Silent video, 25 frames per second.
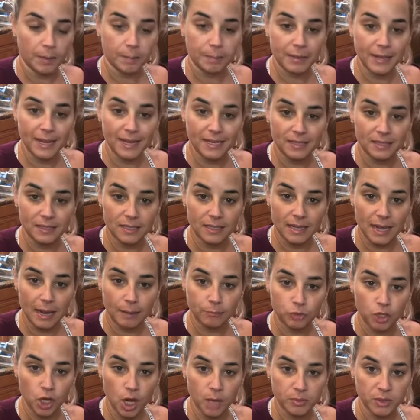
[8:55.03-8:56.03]
place the
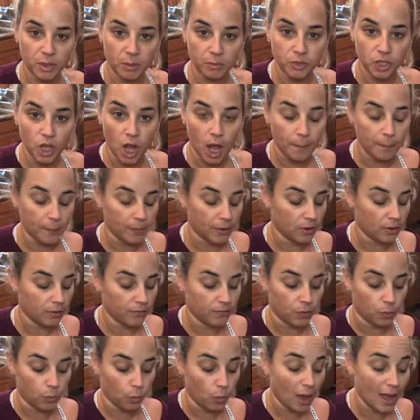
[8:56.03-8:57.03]
lamb chops on top
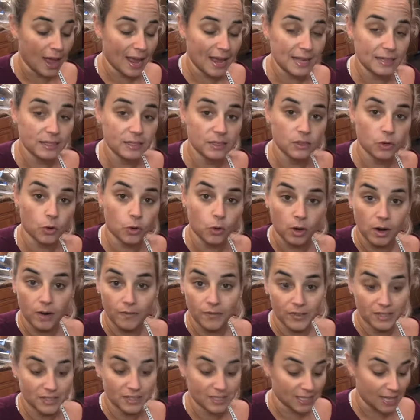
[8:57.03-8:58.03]
of the rice or on
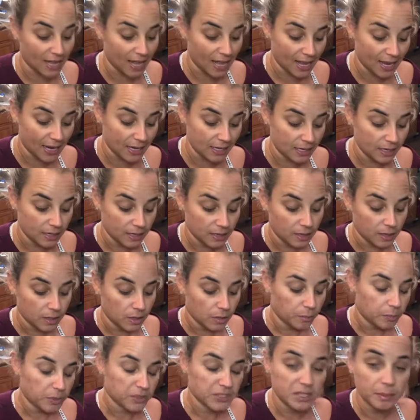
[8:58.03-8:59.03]
the side,
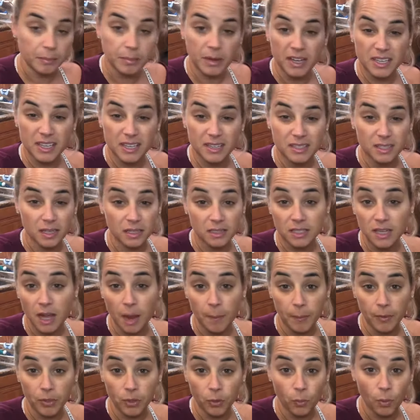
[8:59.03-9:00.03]
put some onions on
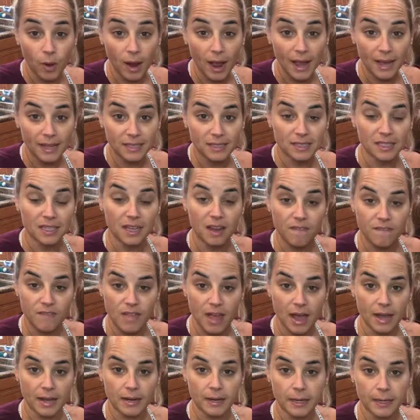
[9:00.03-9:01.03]
top of the rice to give
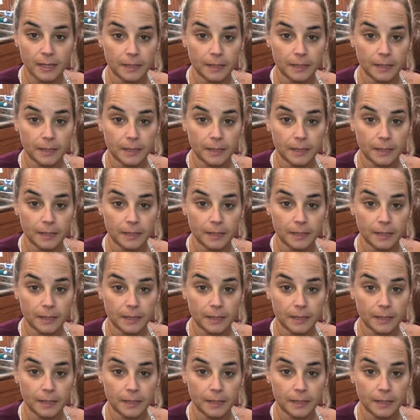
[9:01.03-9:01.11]
that